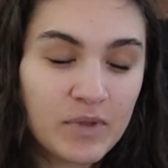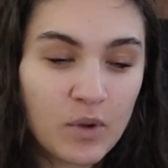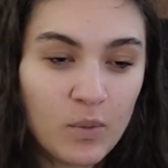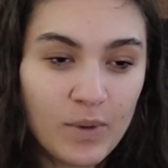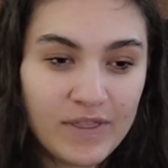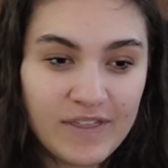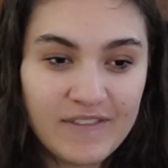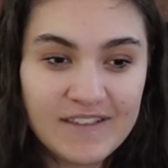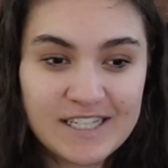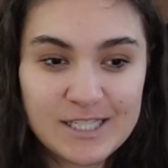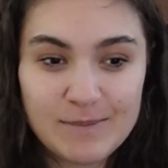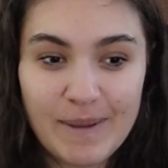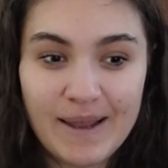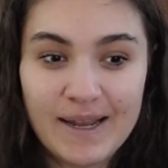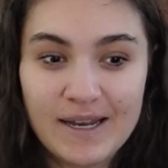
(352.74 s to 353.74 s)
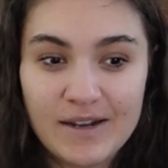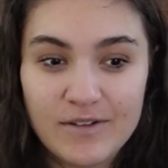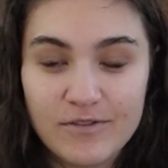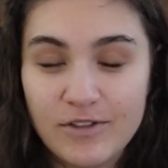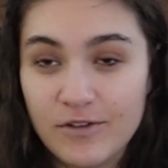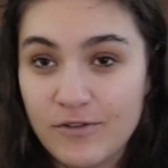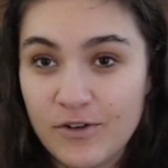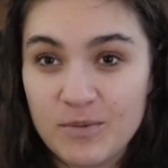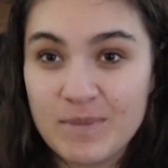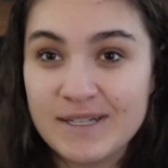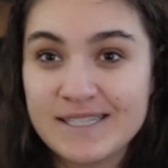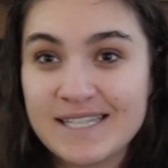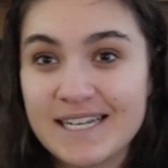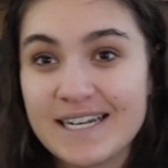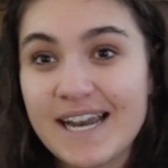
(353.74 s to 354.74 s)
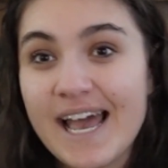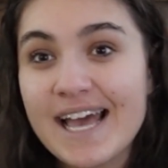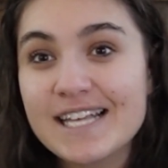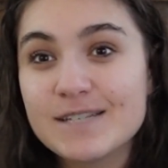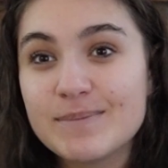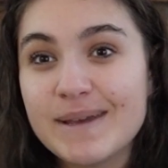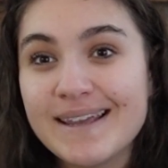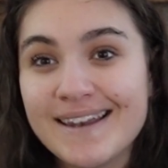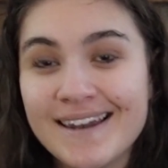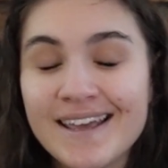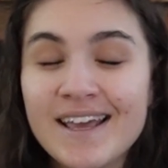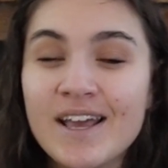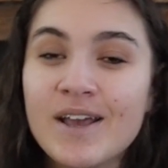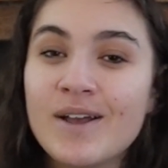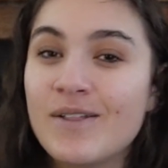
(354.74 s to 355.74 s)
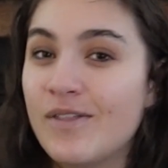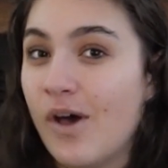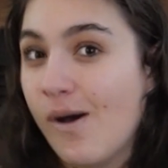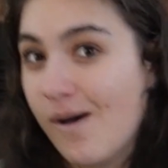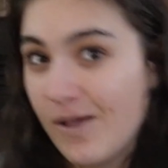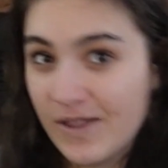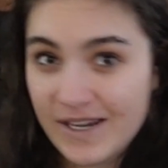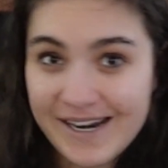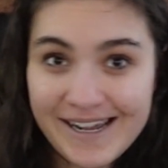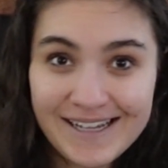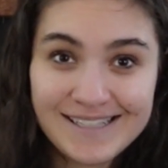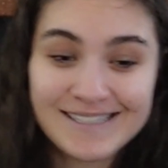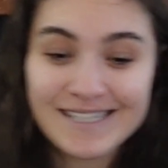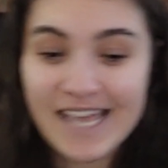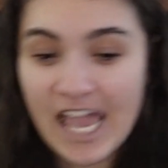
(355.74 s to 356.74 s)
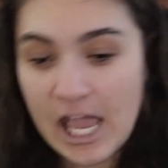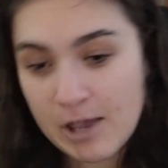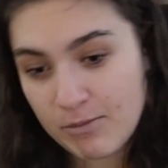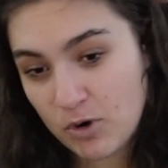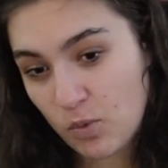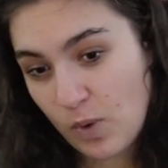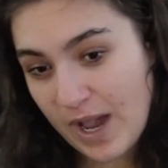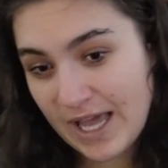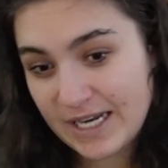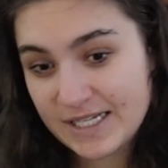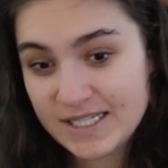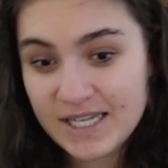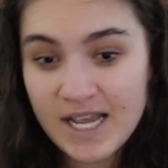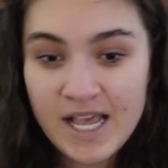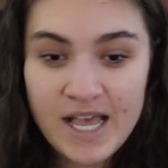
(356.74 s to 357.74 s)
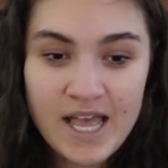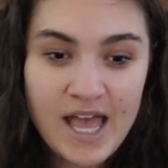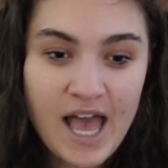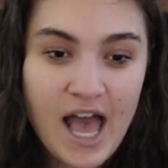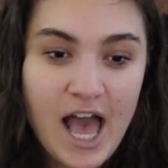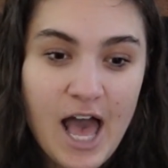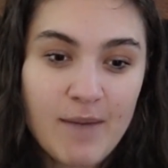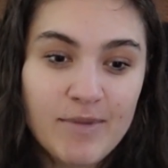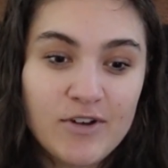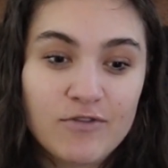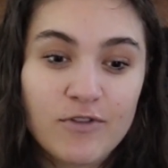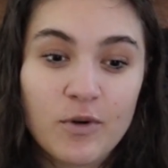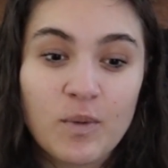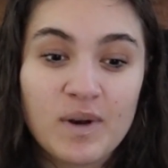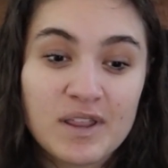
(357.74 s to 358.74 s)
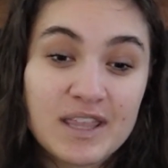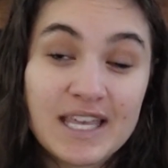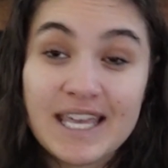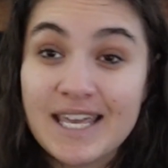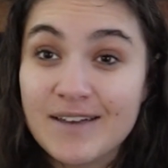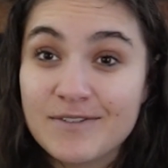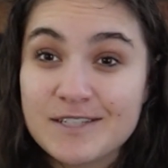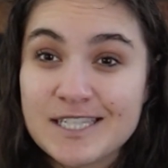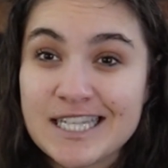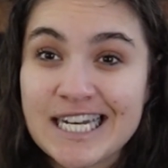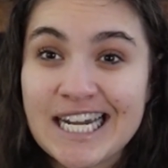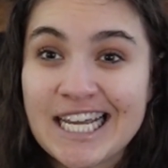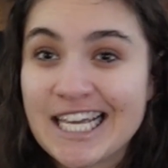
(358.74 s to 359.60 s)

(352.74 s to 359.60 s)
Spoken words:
within the span of the few months that it has been, the holidays came and went. And for one of the gifts that I